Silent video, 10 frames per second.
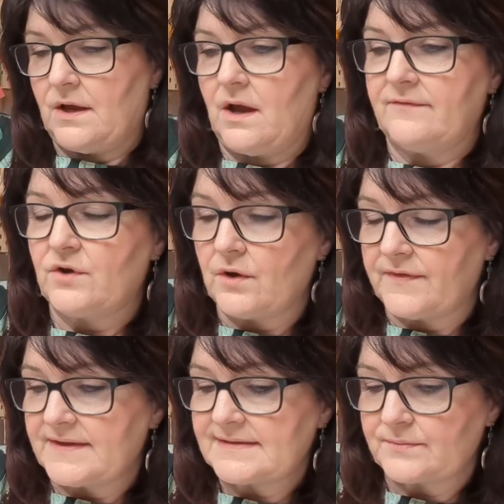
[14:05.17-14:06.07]
I've got
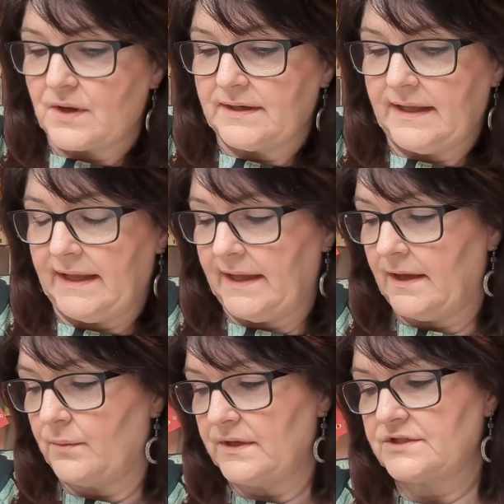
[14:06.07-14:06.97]
this one here,
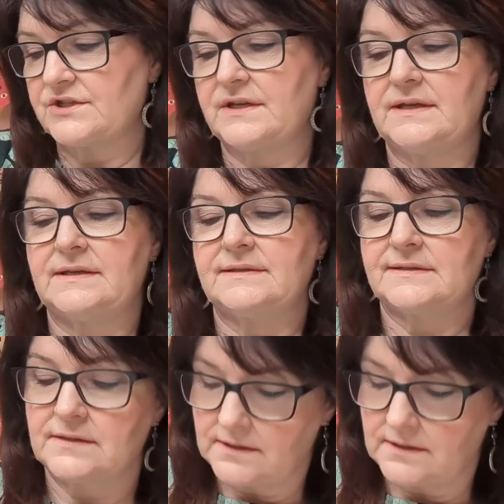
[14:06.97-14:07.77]
which is